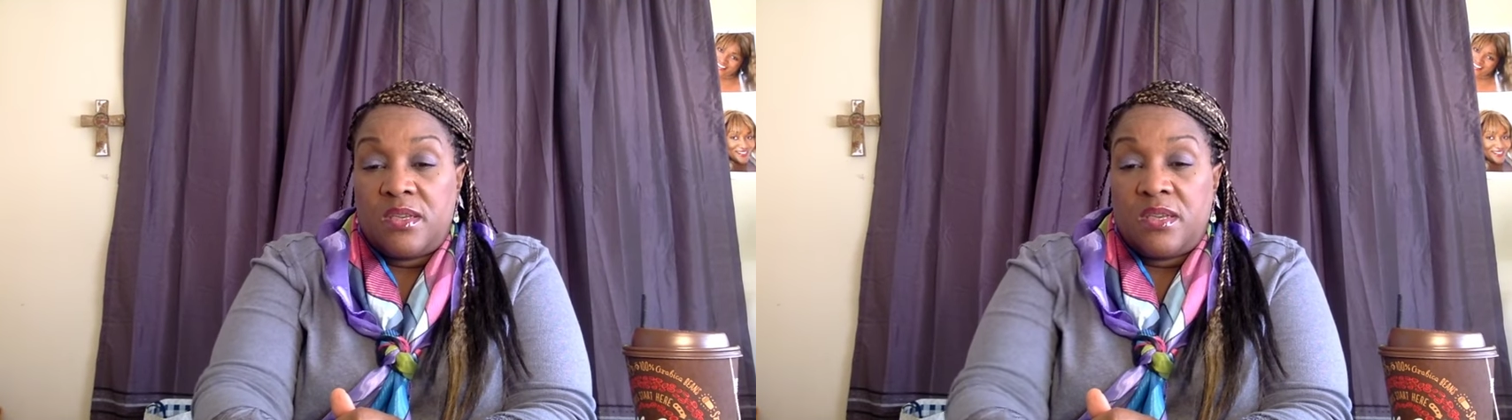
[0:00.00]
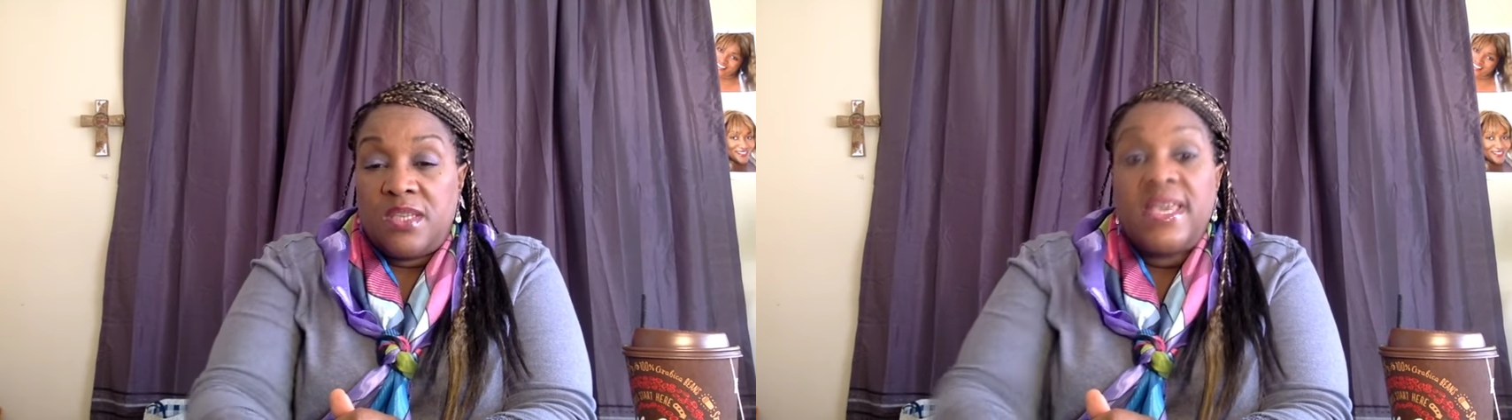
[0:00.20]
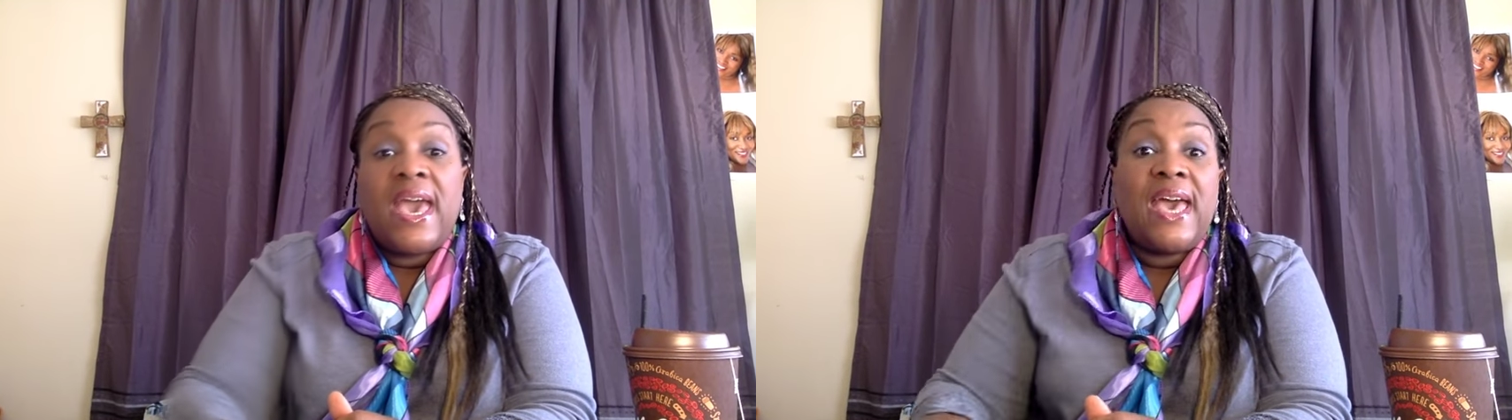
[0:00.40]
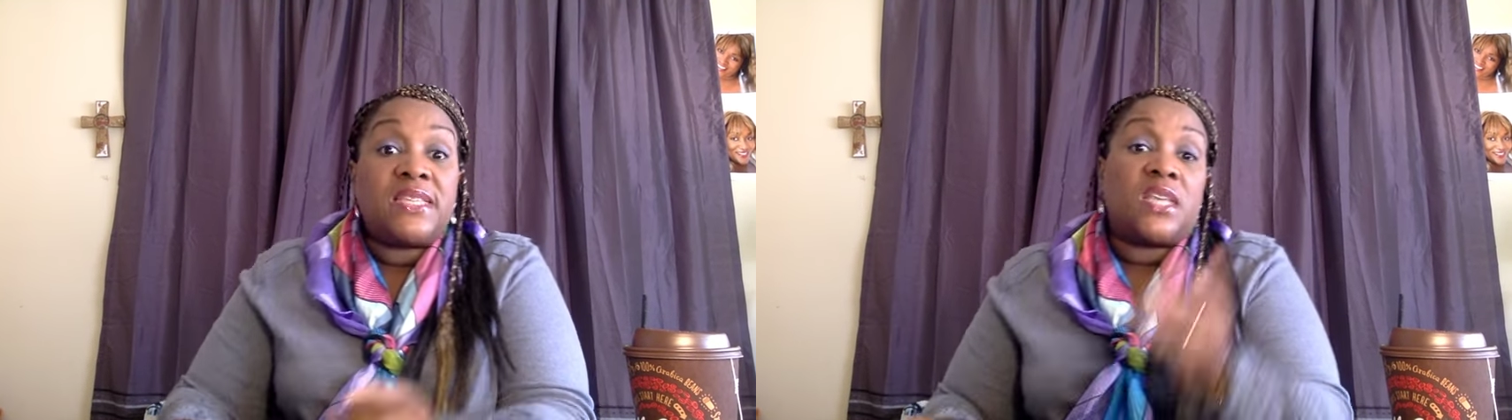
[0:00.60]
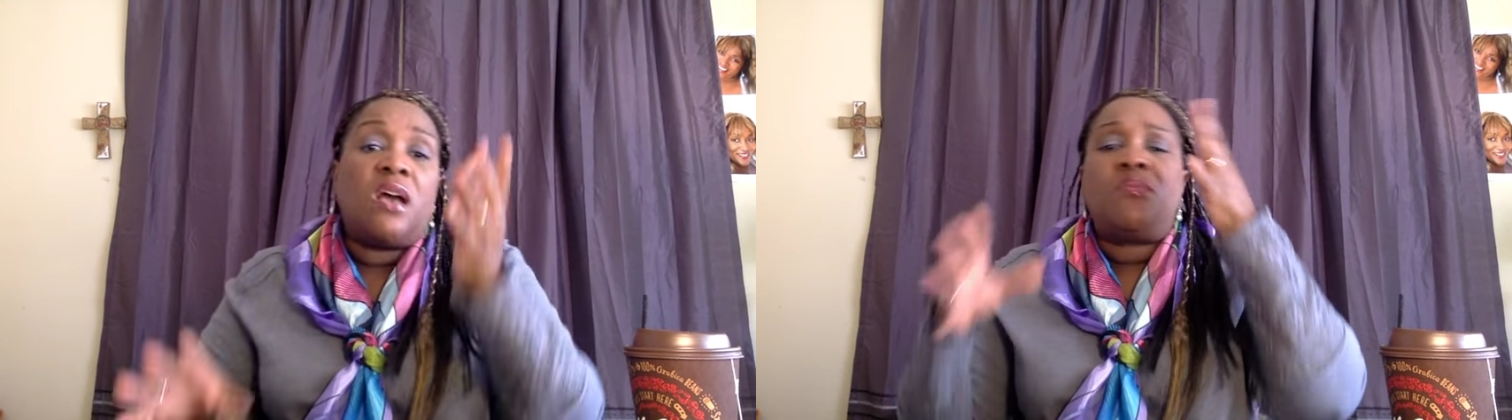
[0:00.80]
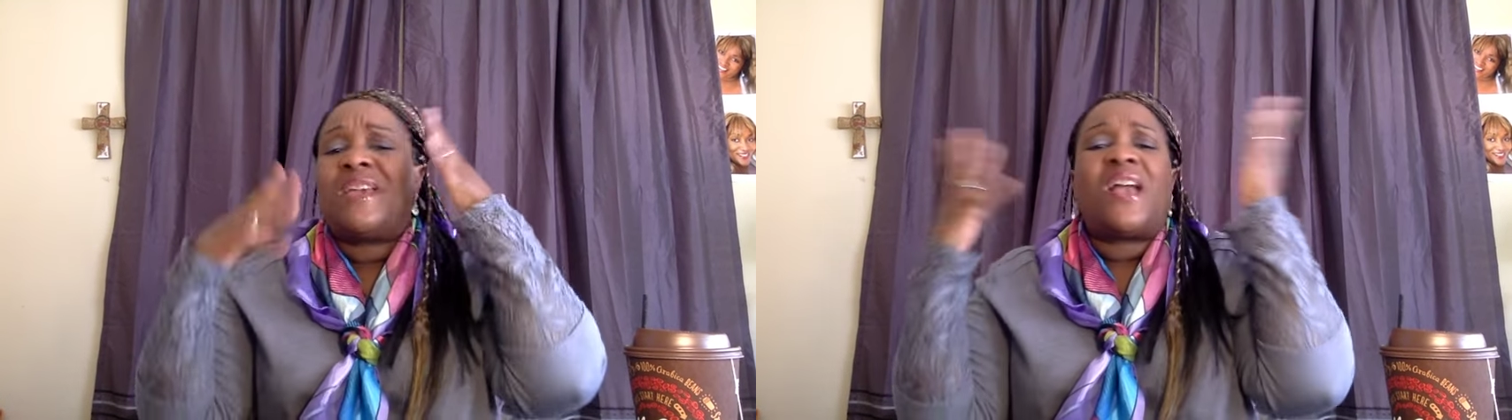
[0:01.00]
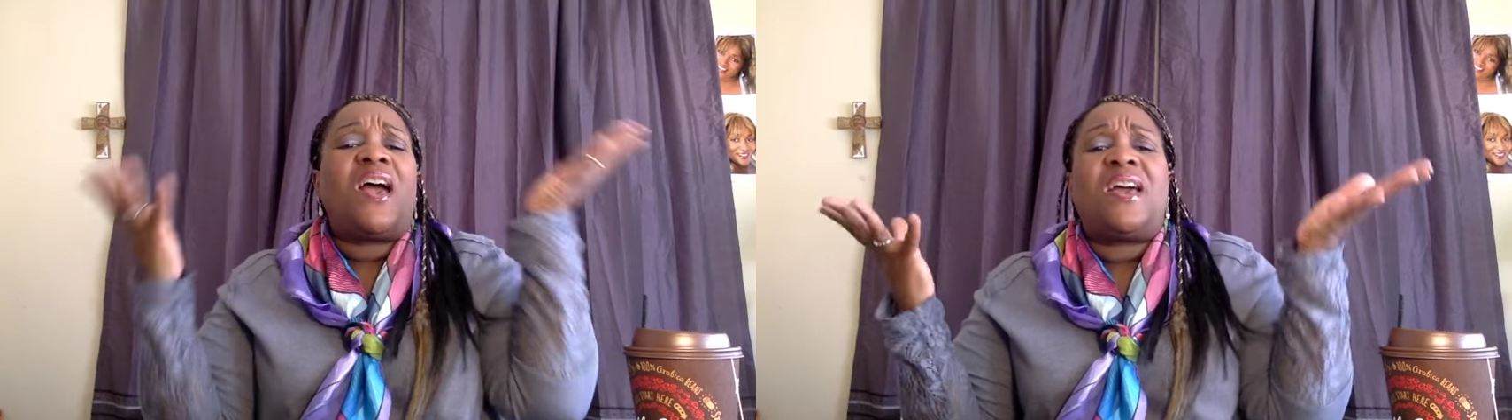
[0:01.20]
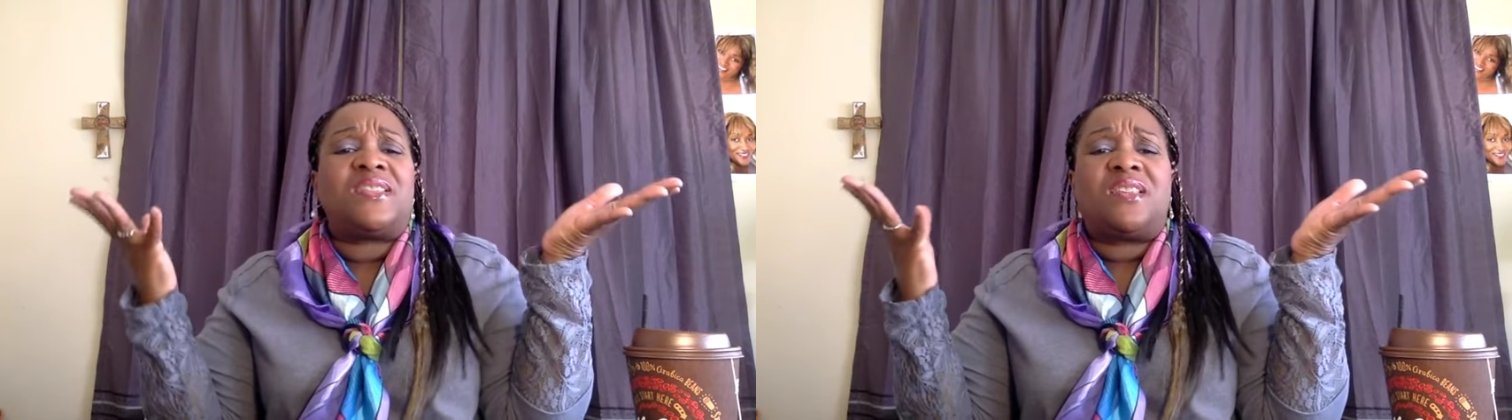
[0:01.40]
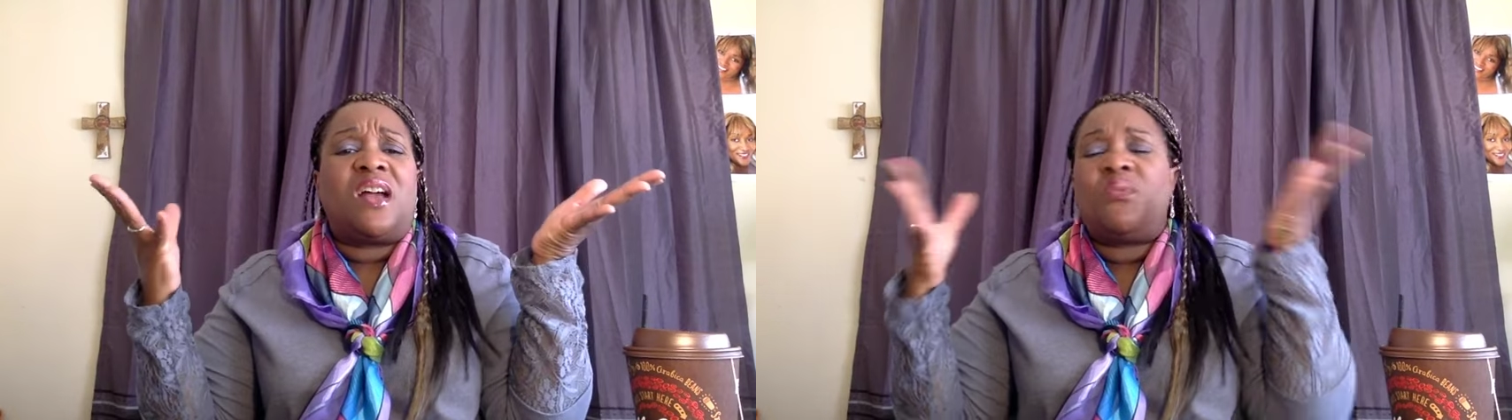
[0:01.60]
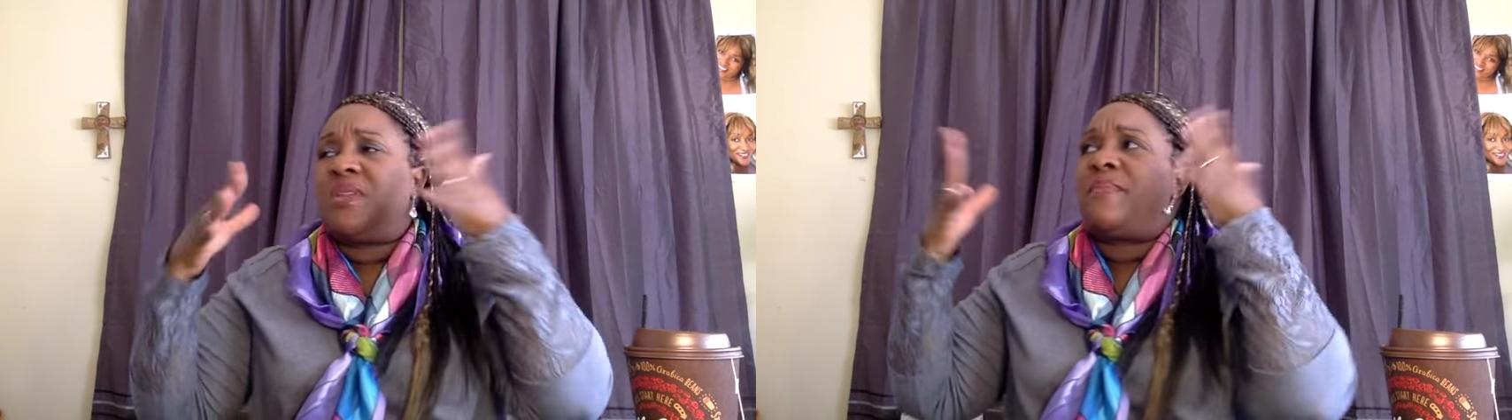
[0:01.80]
Yes. Oh my God.
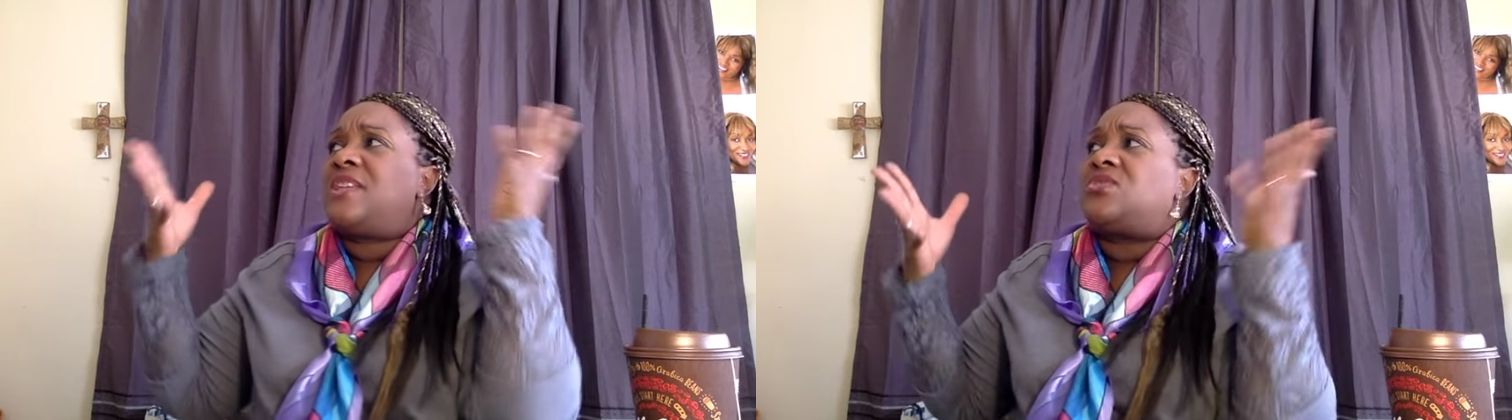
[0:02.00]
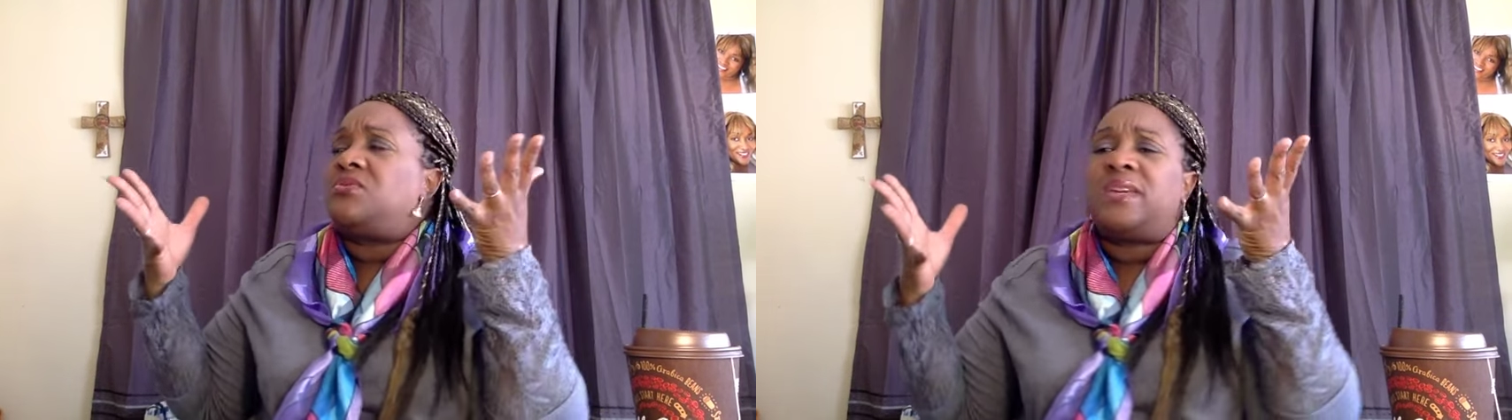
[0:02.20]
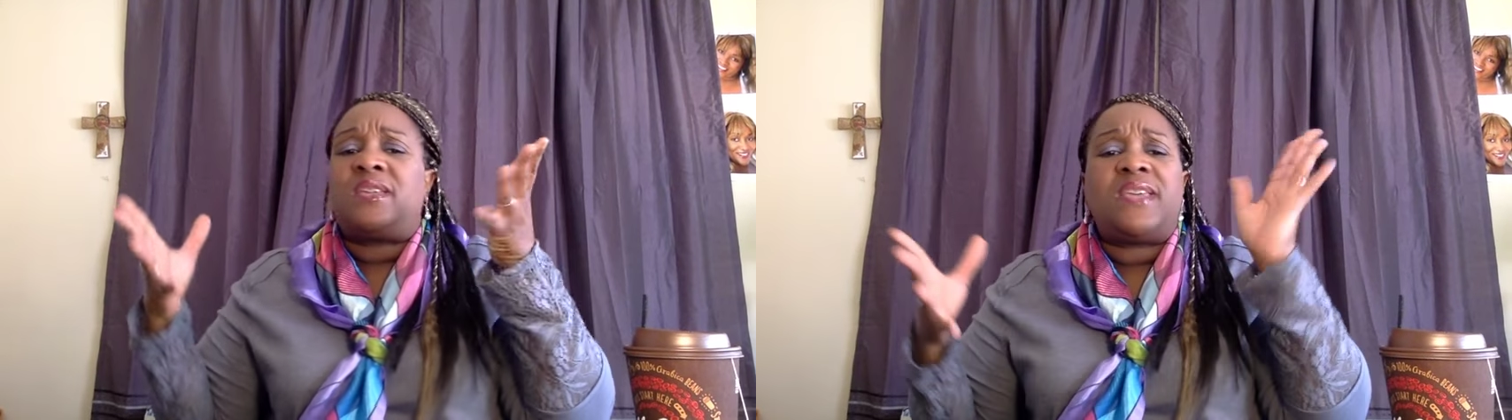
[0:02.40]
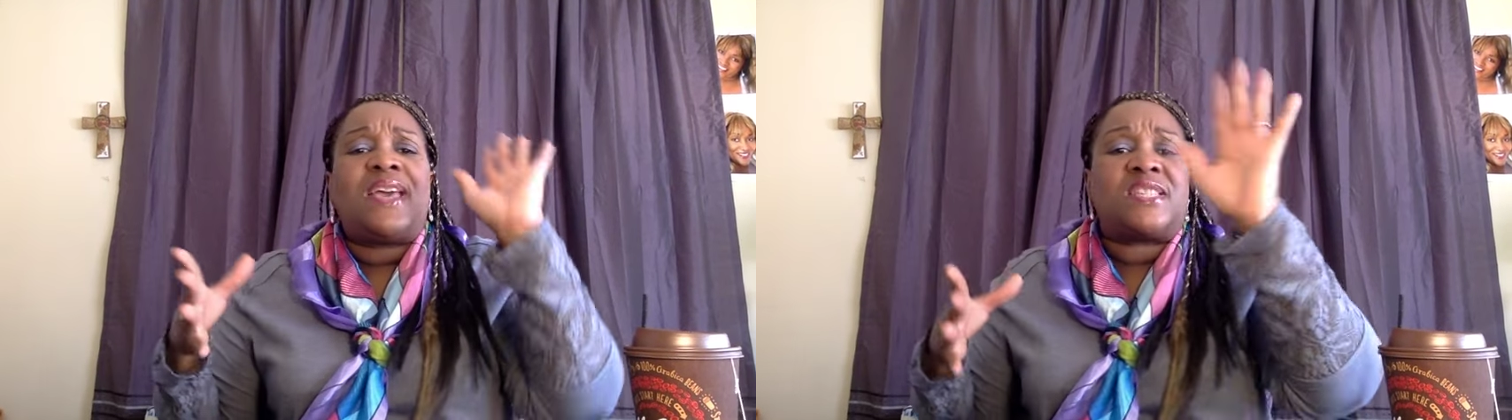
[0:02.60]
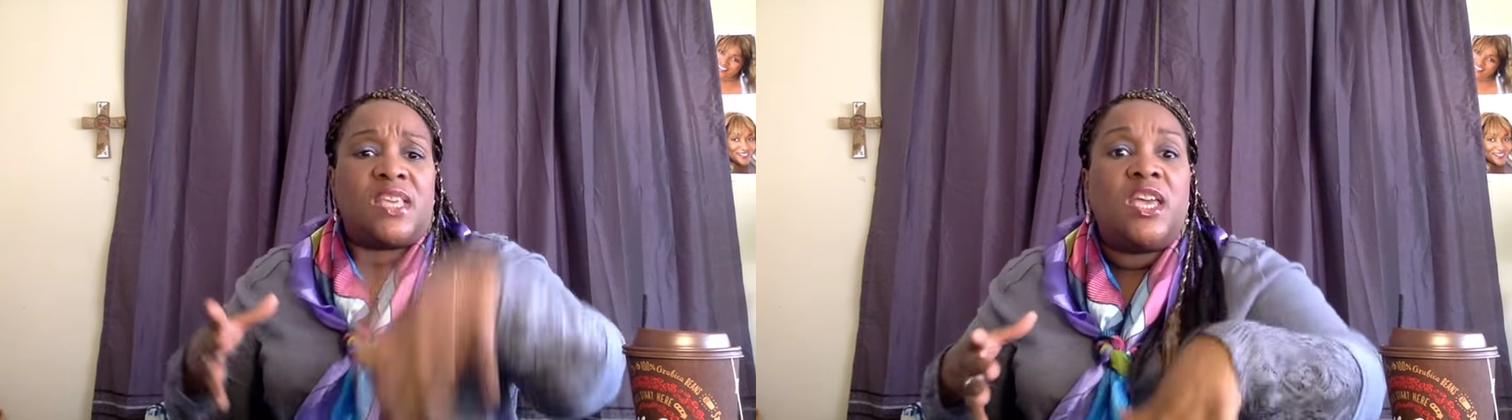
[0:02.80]
What am I doing? Yes.